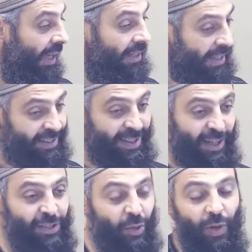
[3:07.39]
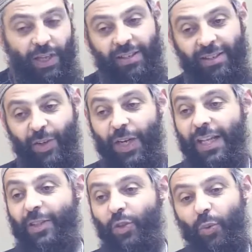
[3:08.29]
And yes, there is a way
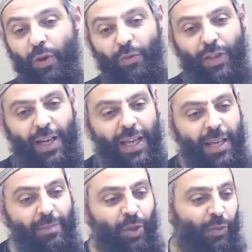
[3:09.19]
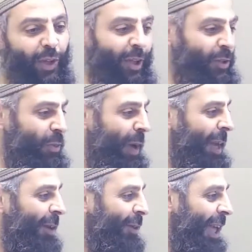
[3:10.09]
related to one of the names of Allah
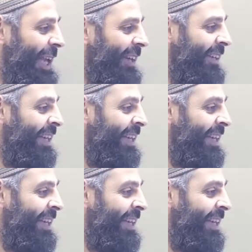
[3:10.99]
subhanahu wa ta'ala.